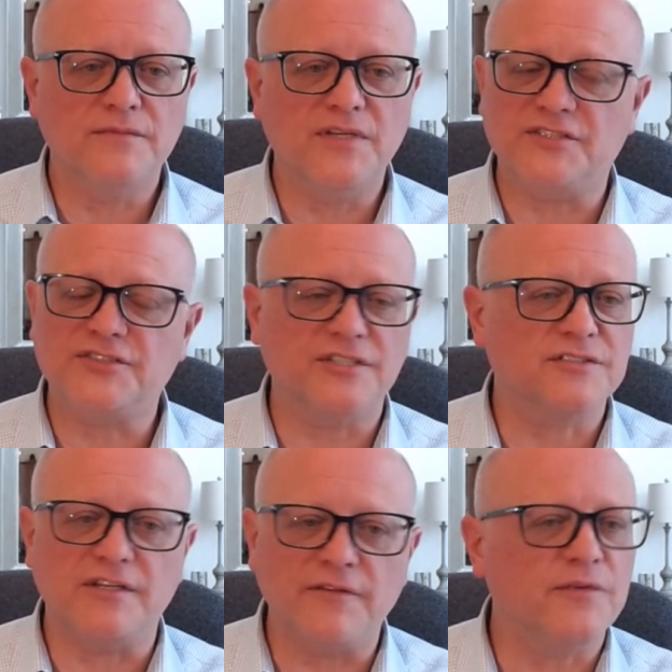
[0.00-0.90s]
It's
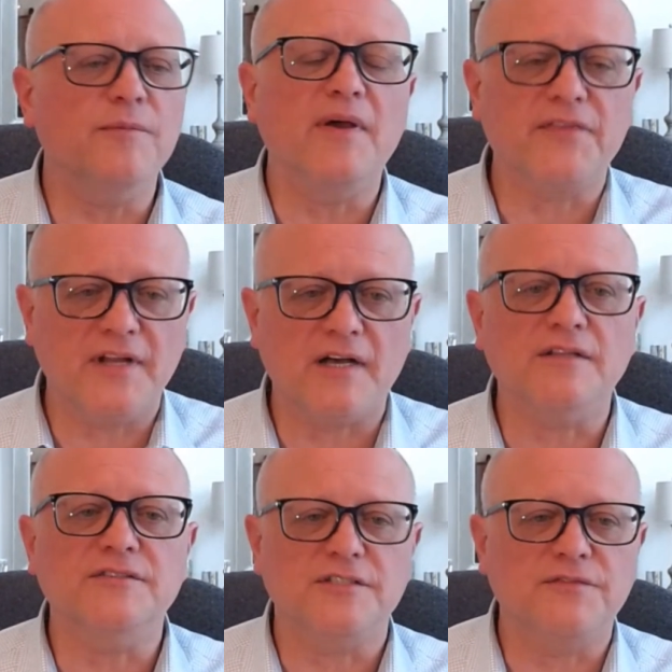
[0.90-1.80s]
just a different
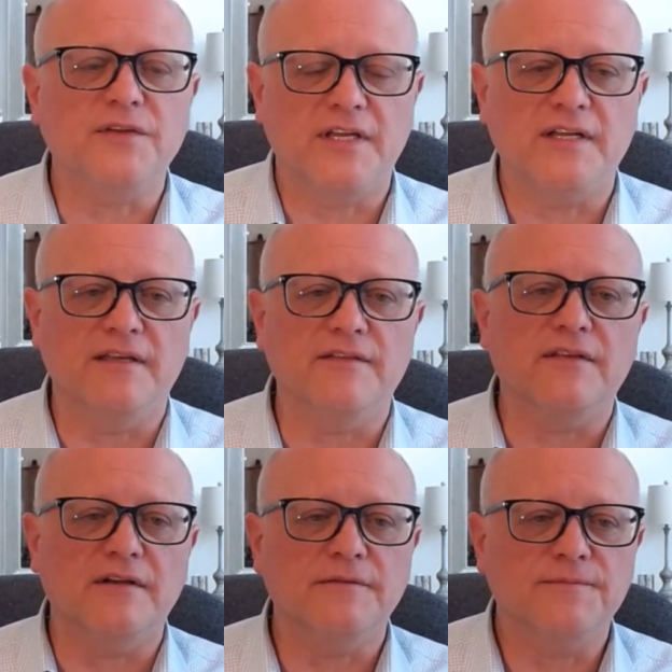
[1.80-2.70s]
methodology for getting it
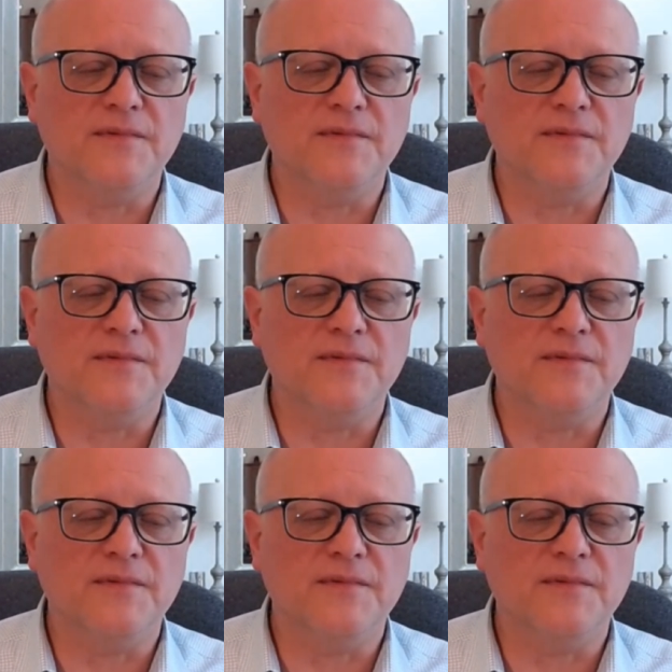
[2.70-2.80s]
there.